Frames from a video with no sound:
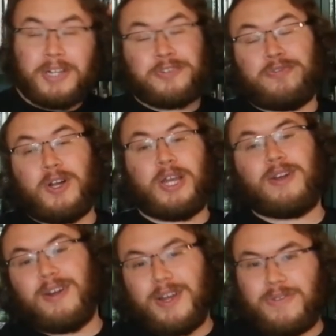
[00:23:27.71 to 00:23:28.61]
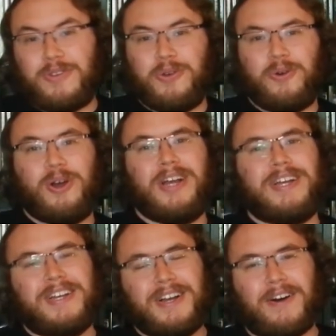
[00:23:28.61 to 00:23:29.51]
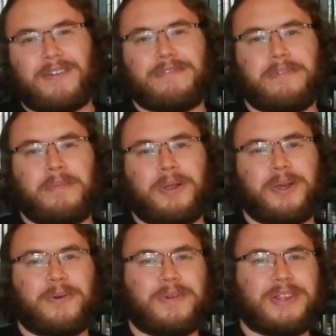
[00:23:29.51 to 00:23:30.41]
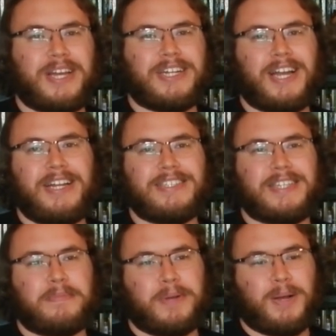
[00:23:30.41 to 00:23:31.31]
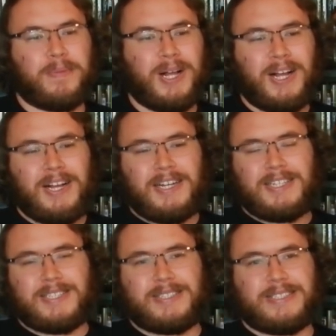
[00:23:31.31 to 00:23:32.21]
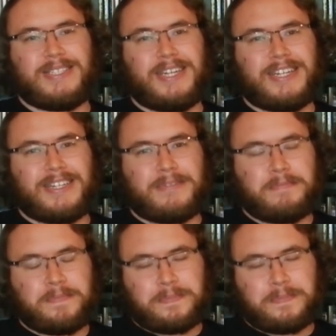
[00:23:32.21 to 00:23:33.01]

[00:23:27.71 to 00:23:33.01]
much funnier if you are familiar with, like, 90s hip-hop, because there's, like,